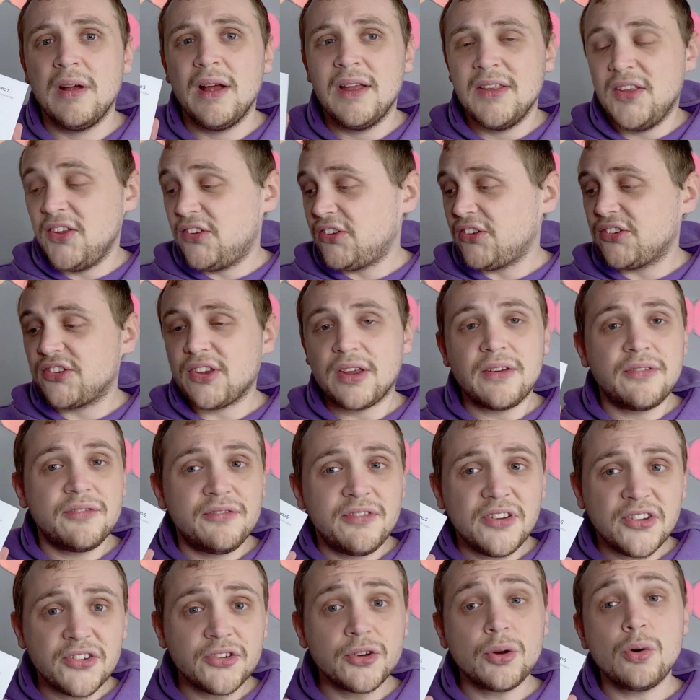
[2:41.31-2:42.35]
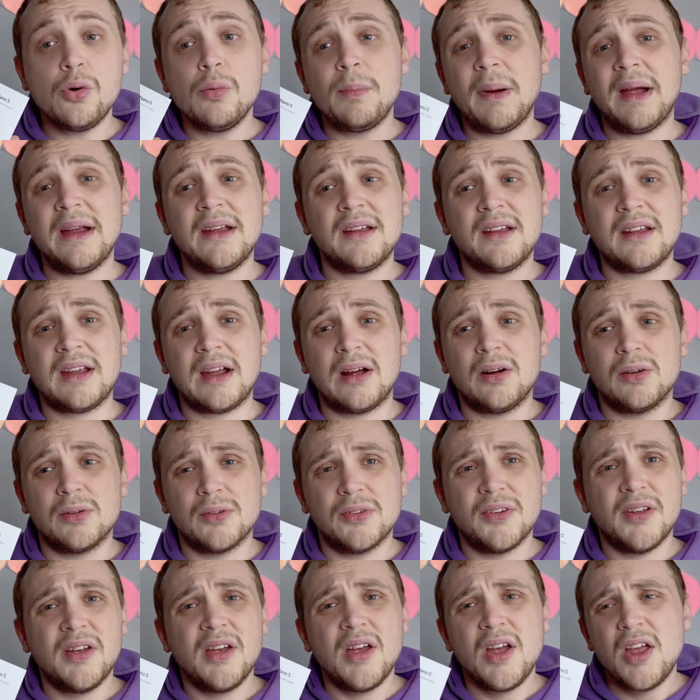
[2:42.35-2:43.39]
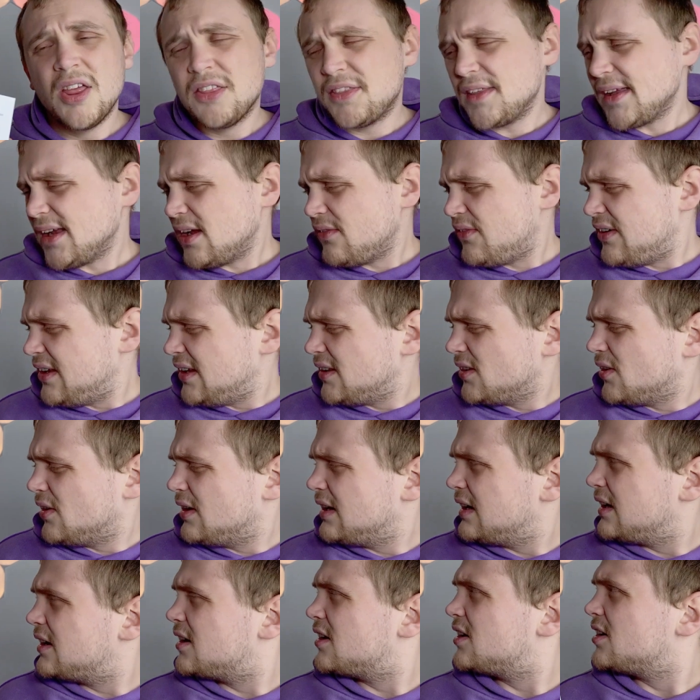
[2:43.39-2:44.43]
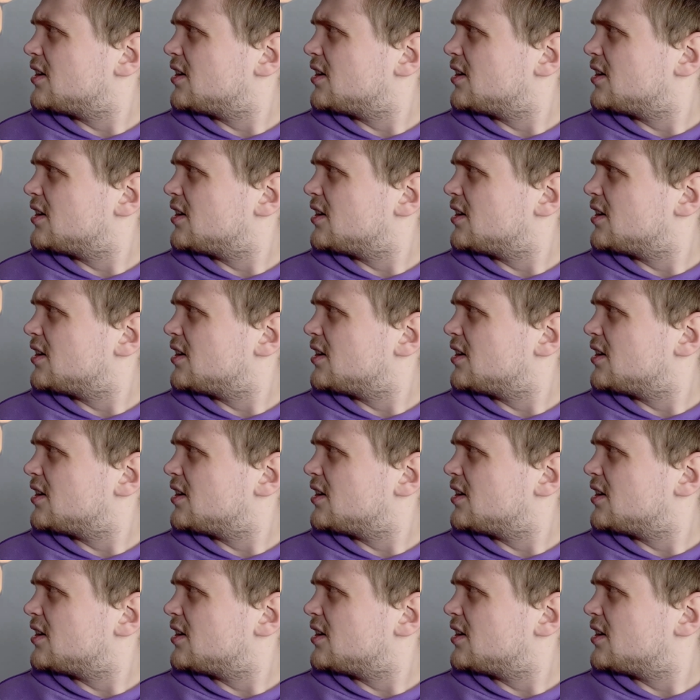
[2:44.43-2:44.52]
This is a physical bank account. Think of it like,